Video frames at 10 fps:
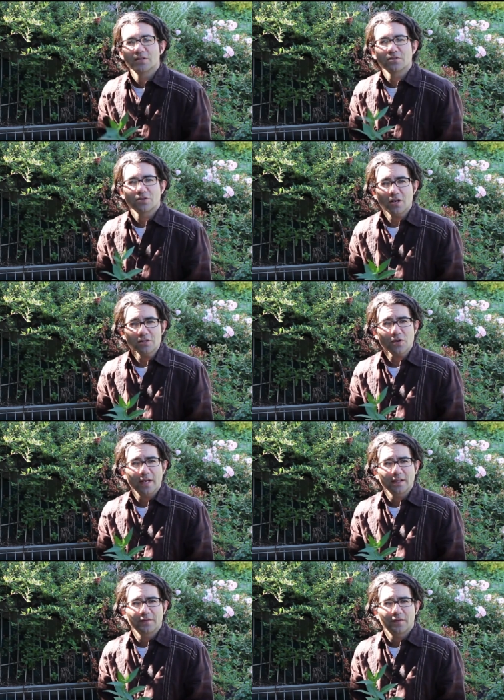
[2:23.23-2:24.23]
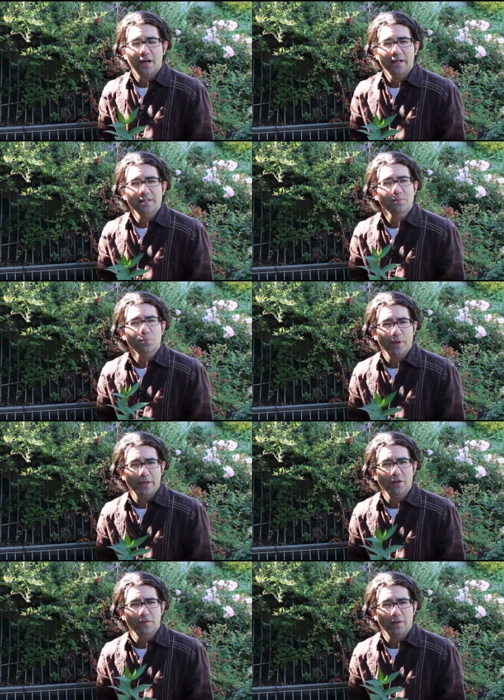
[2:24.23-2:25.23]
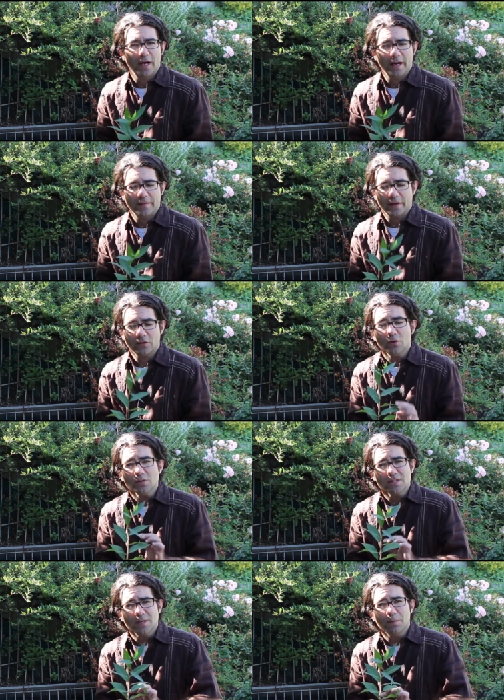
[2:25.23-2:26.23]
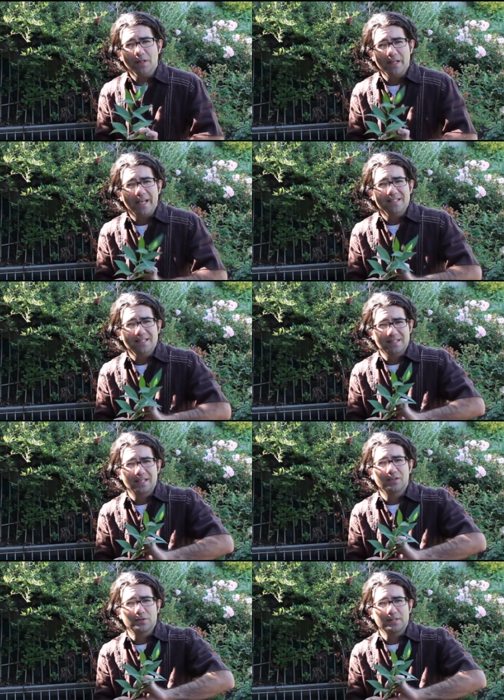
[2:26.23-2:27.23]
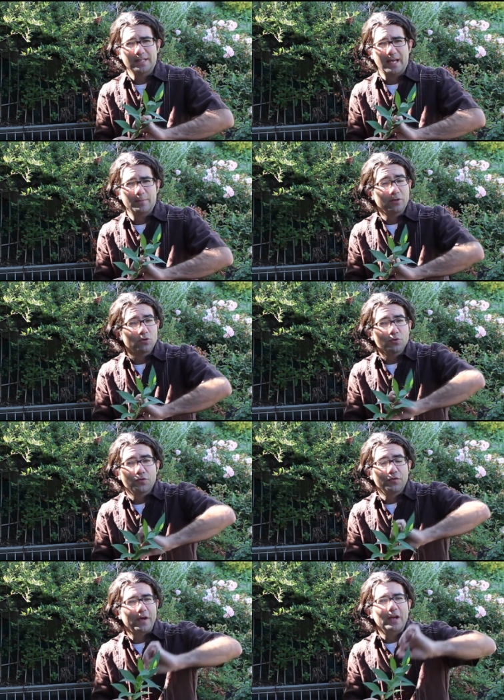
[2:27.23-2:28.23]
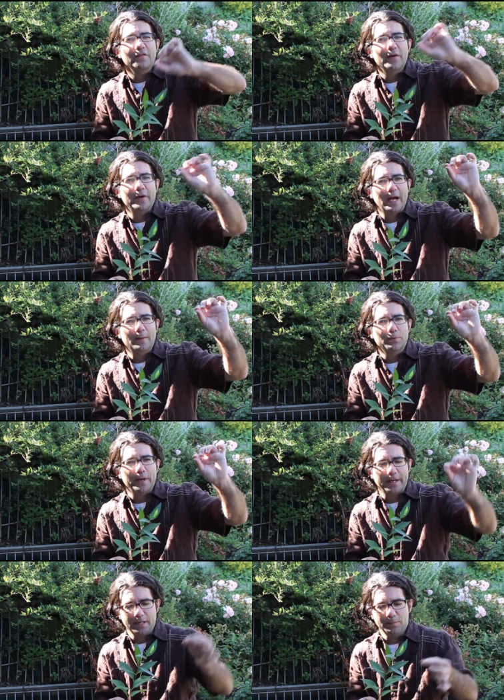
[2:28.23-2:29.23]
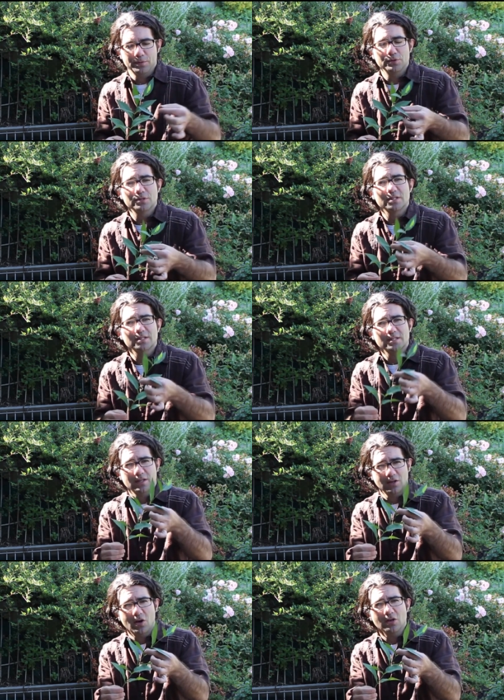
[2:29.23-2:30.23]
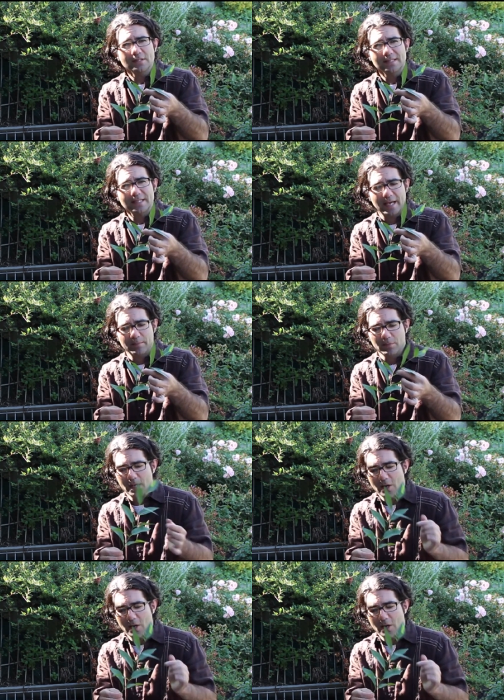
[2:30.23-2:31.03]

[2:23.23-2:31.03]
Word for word: So dog strangling vine is a perennial vine that grows typically as a single stem and grows very, very upright. It produces long stem